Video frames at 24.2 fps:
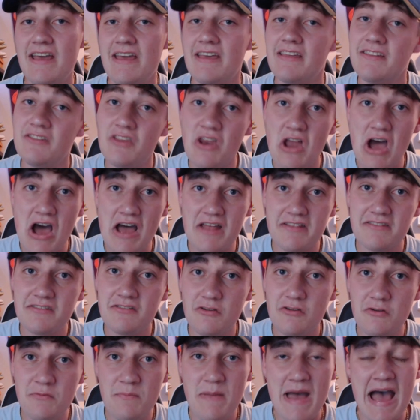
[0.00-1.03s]
not
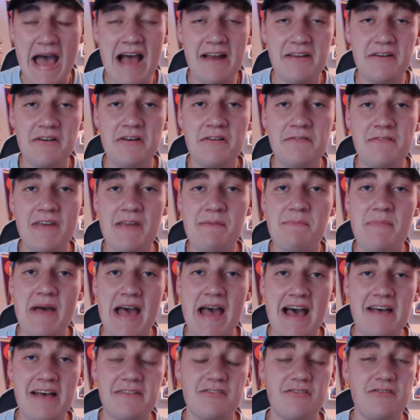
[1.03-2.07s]
too bad of a
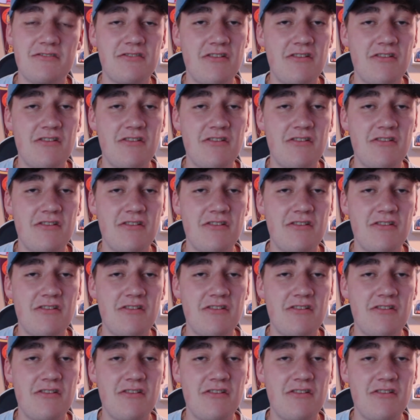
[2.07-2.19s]
passer.